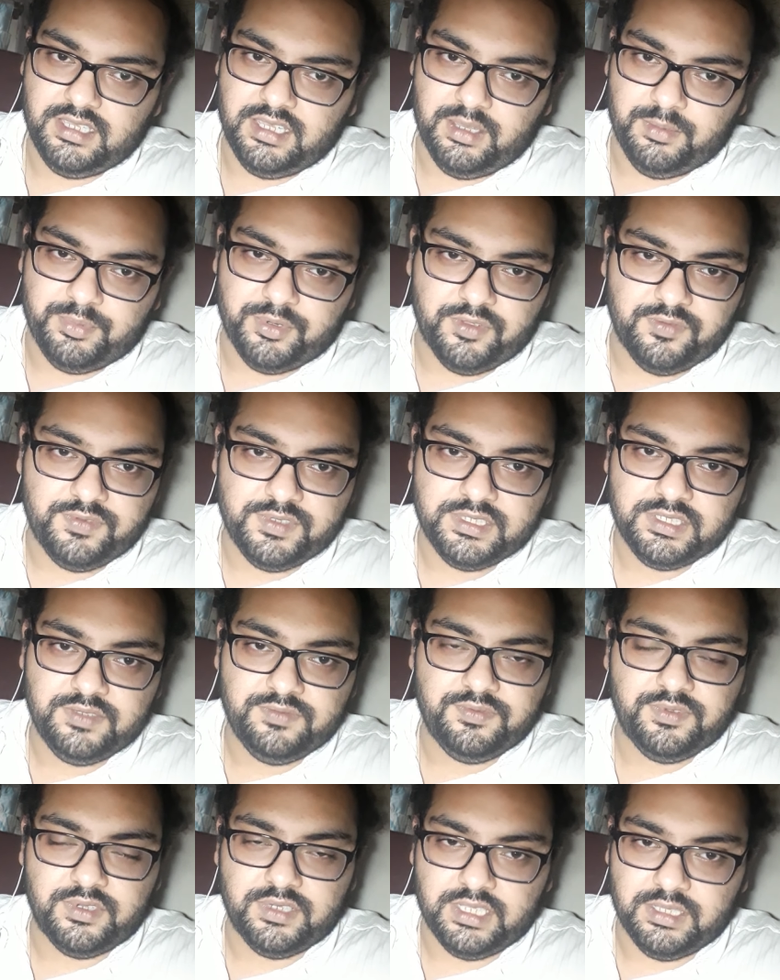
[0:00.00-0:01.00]
a prophecy
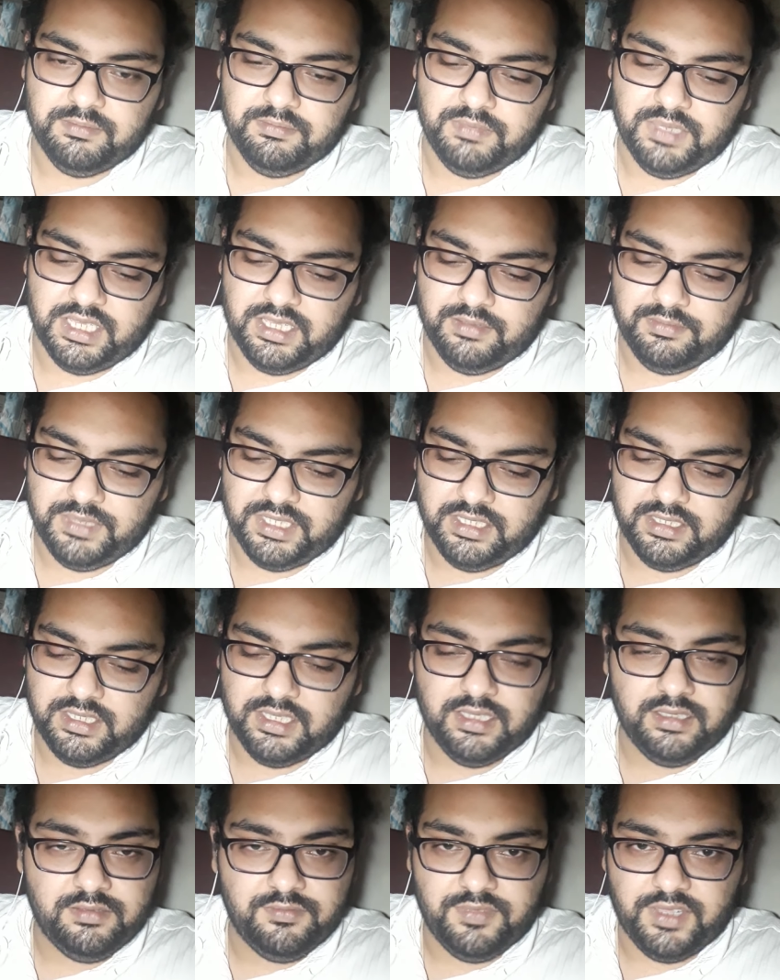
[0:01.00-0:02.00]
for him becoming
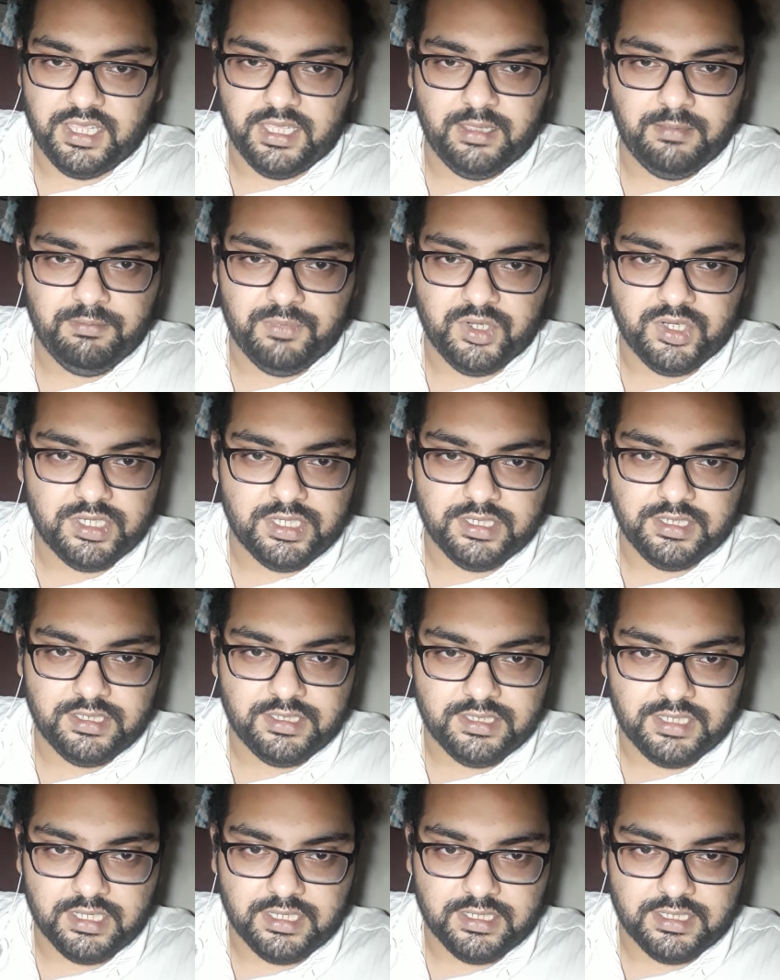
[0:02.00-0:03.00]
king via
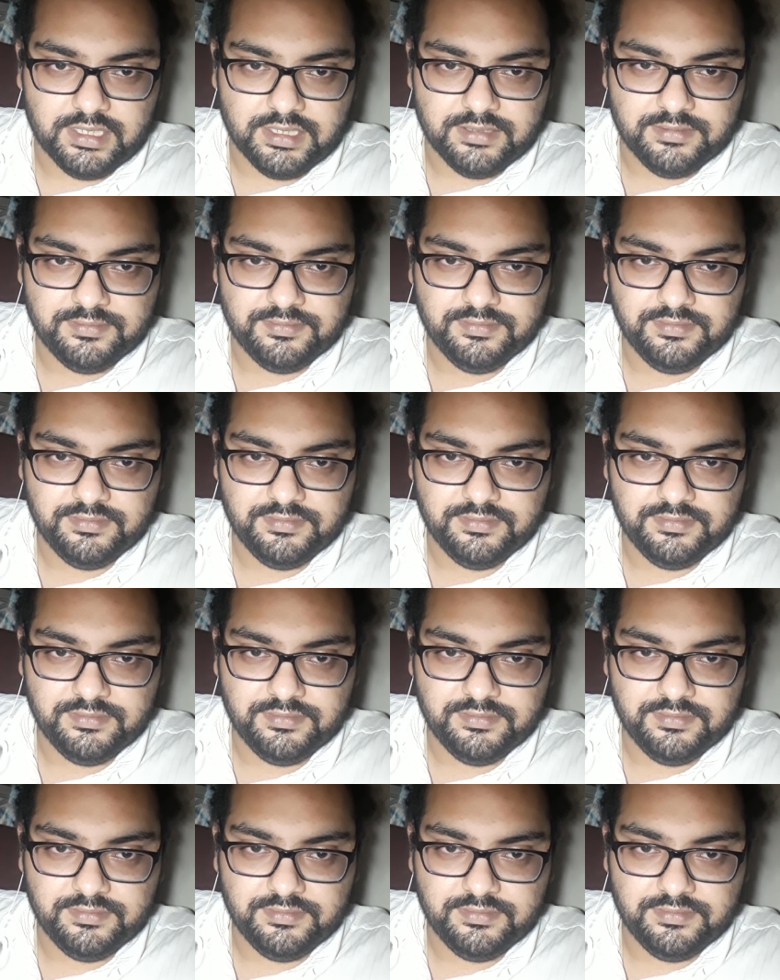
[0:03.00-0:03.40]
murdering Duncan.